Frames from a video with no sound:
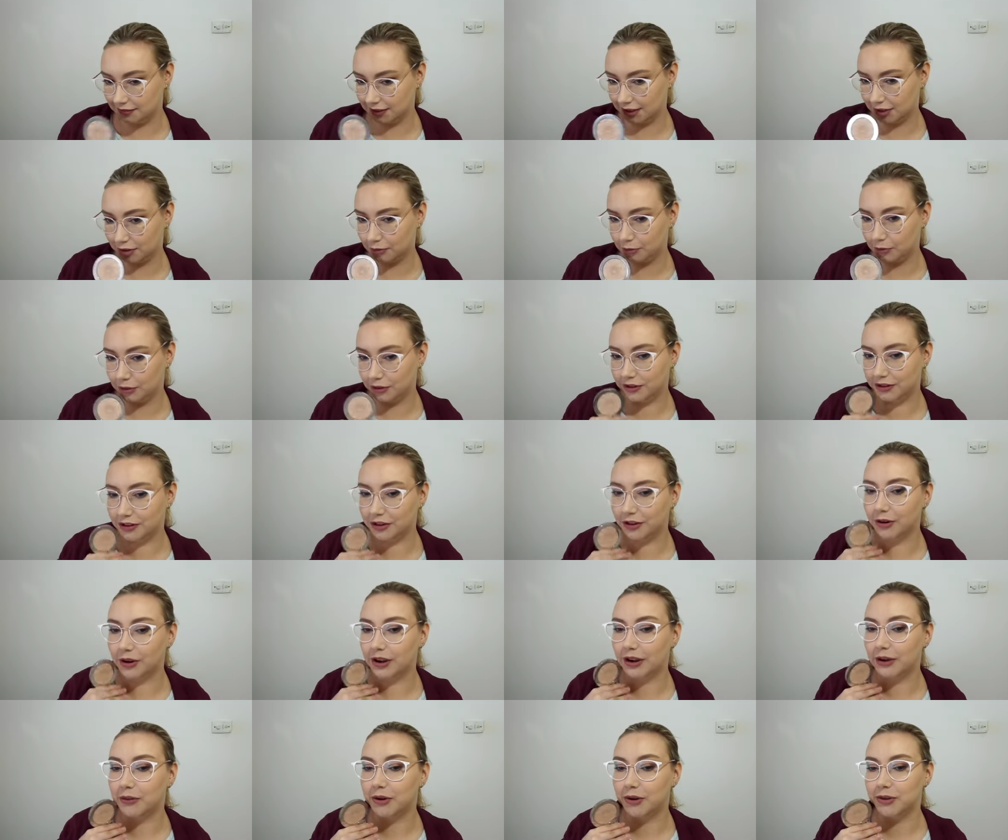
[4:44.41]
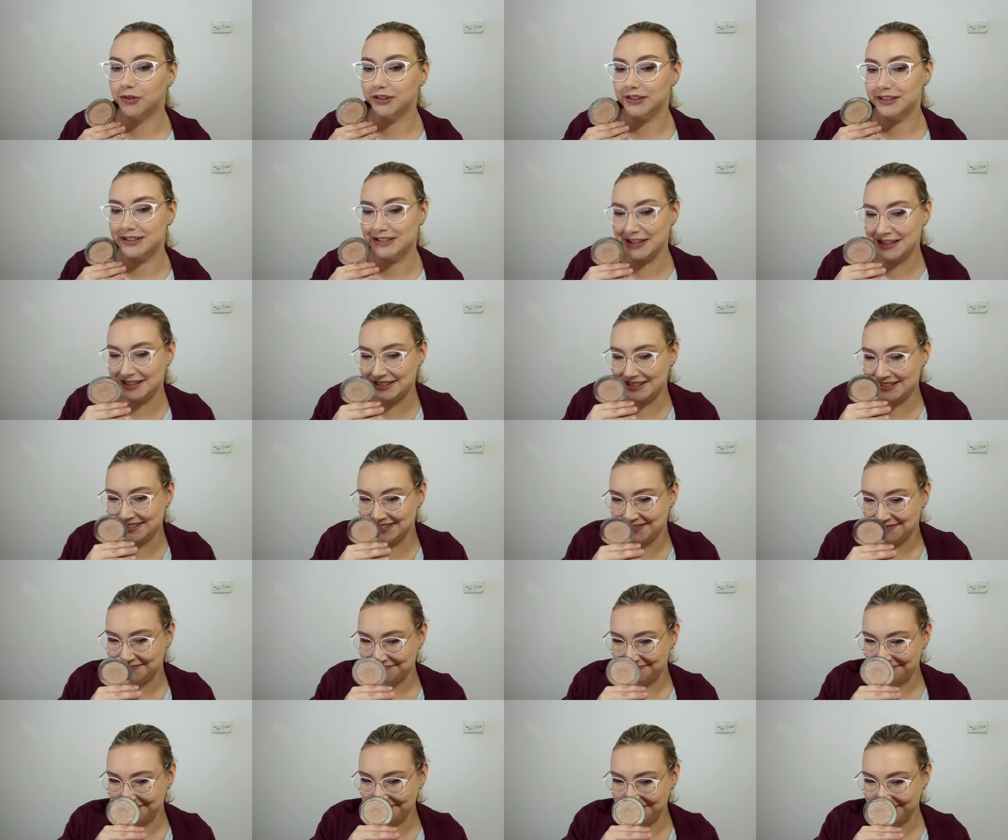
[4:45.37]
I don't want to know how old this is.
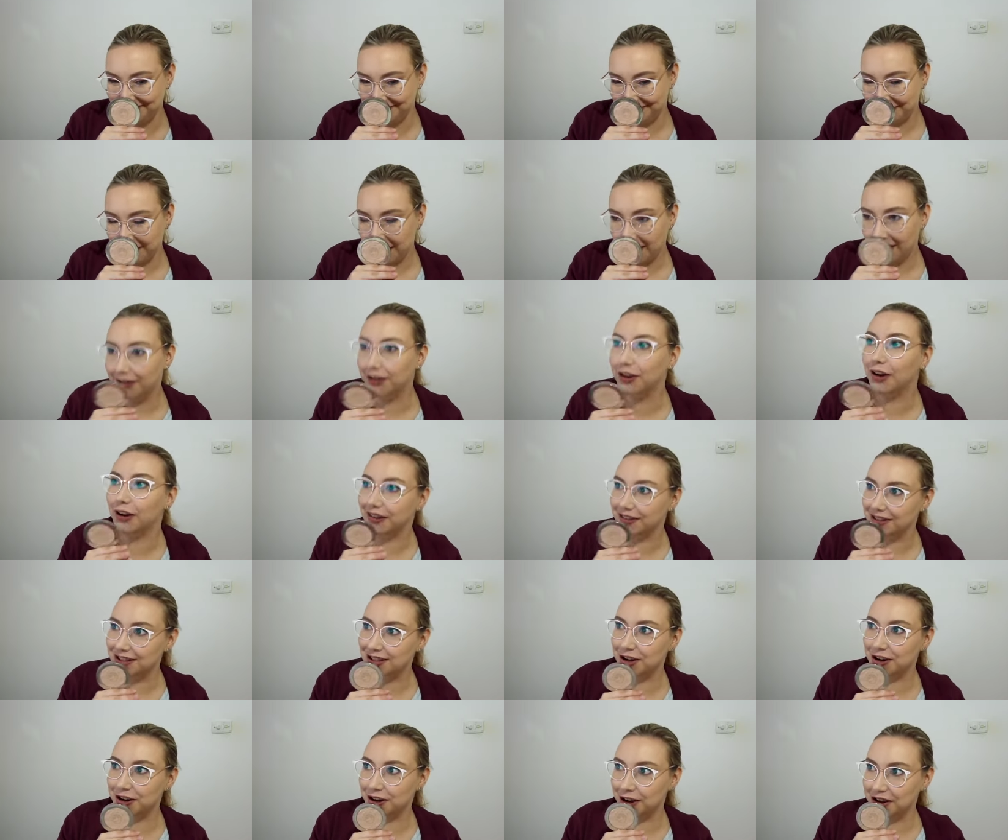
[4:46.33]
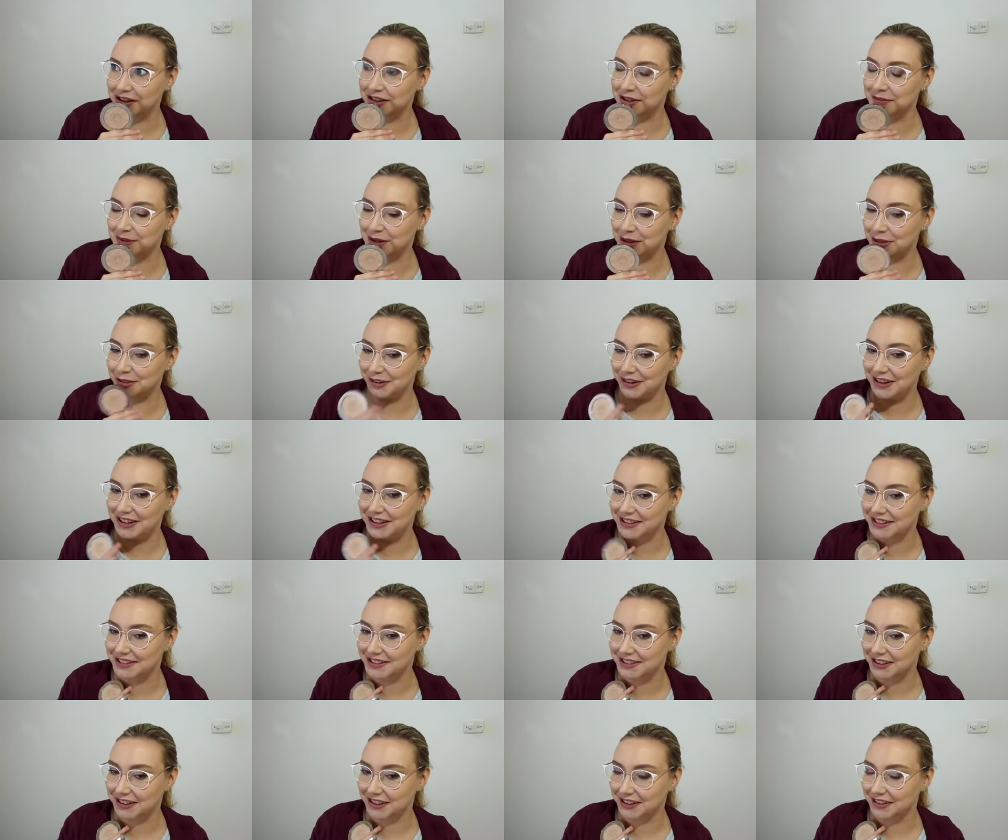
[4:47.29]
No, it's got to only be 3
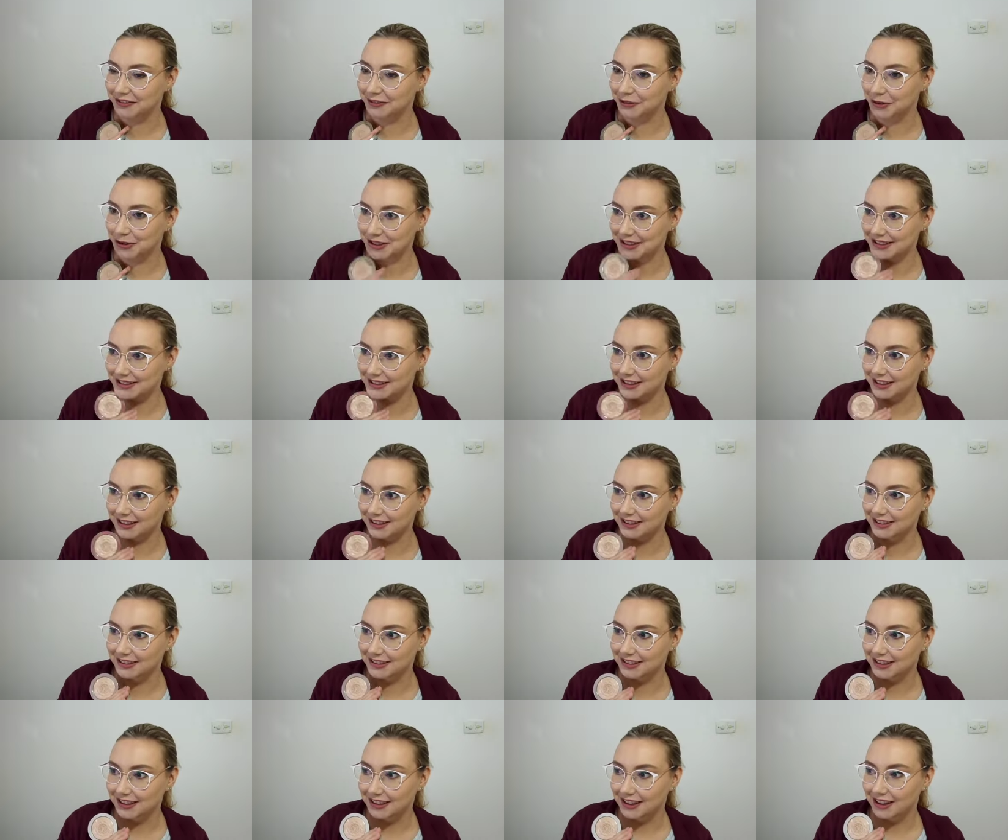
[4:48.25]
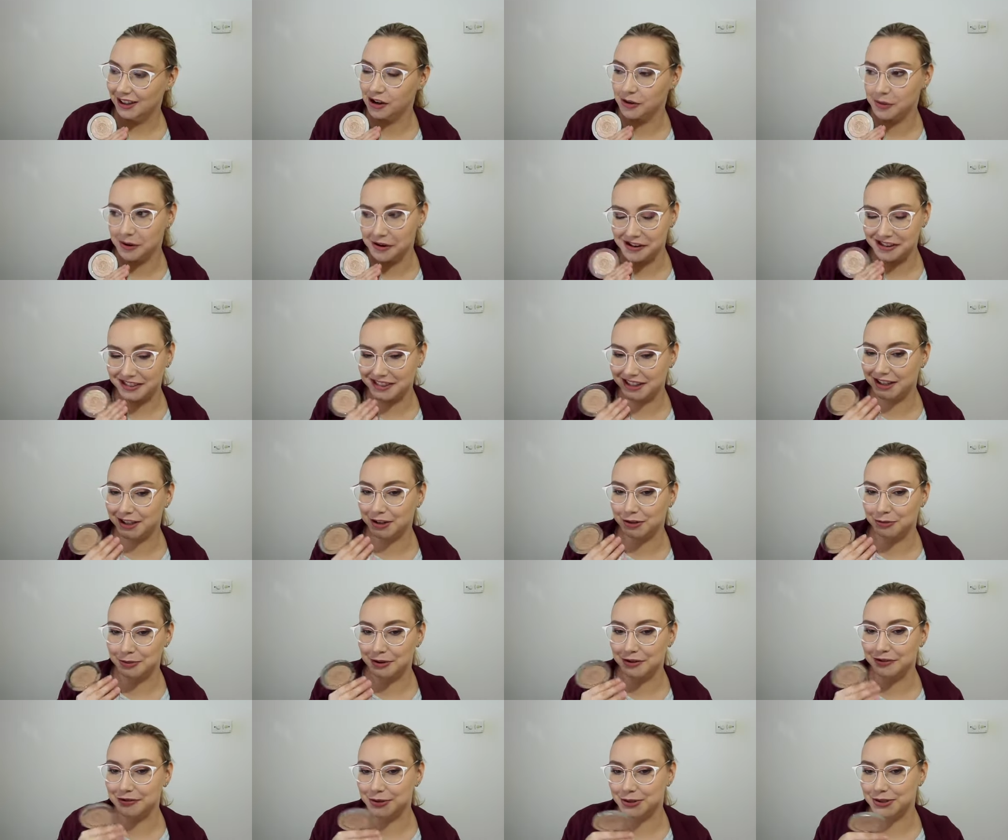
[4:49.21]
years ago. 4 years ago? We think it'll
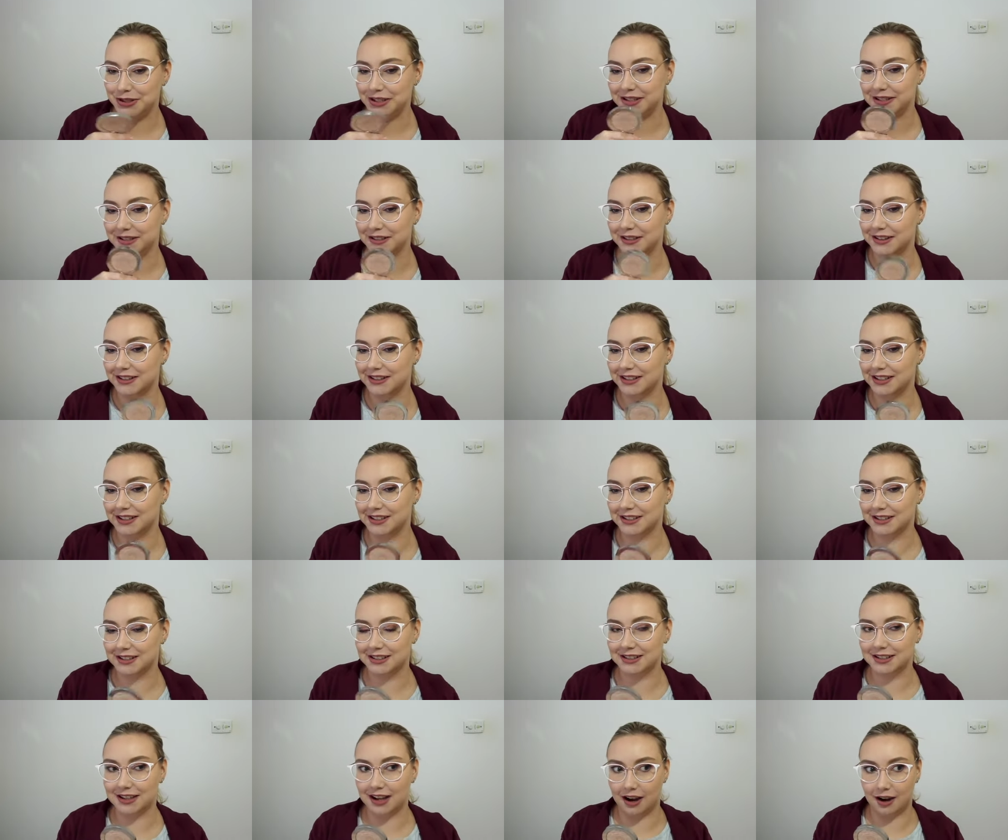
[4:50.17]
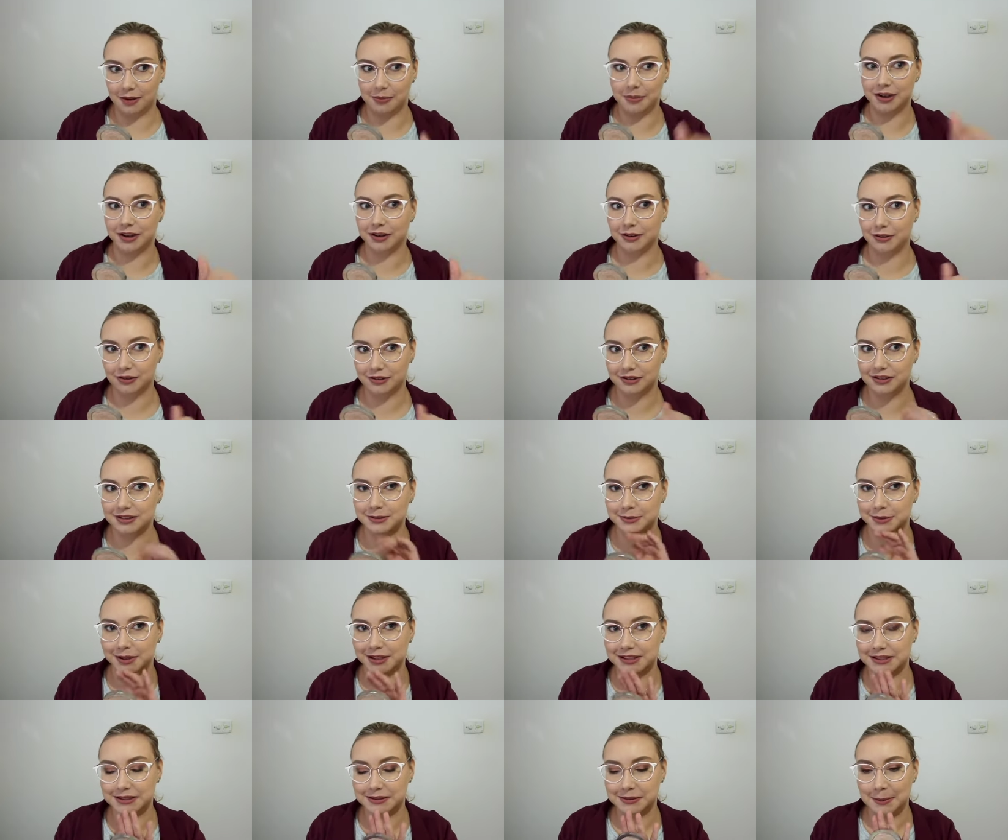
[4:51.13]
be 4 years ago this coming
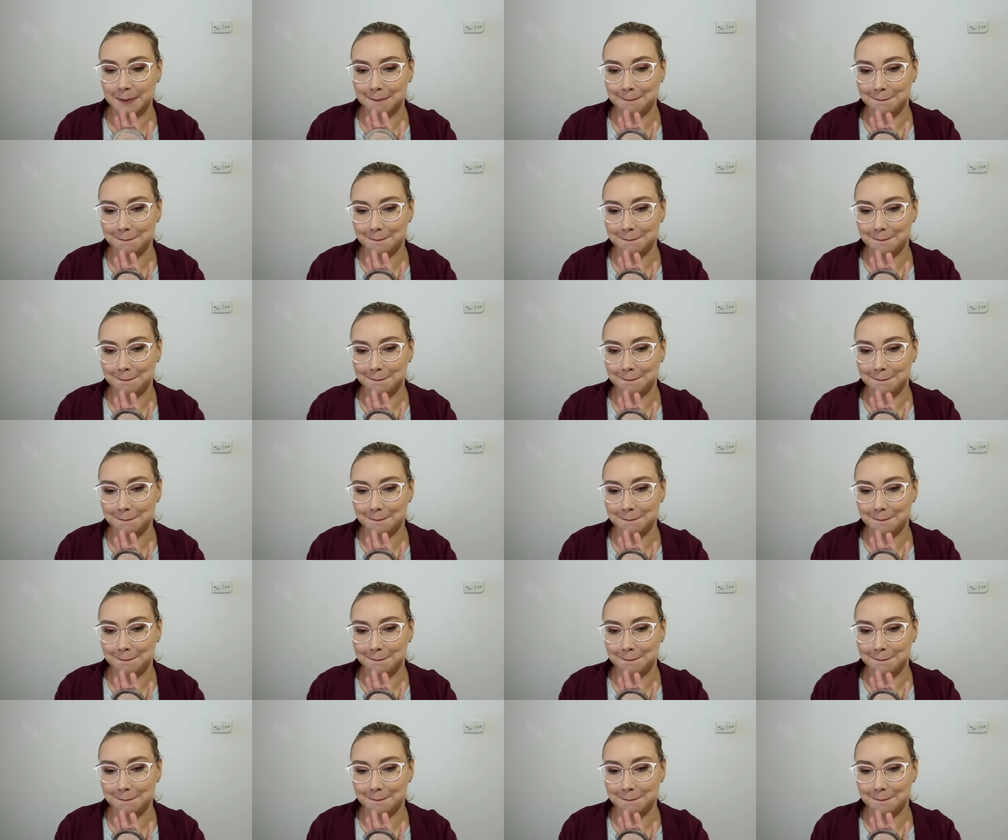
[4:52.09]
Christmas.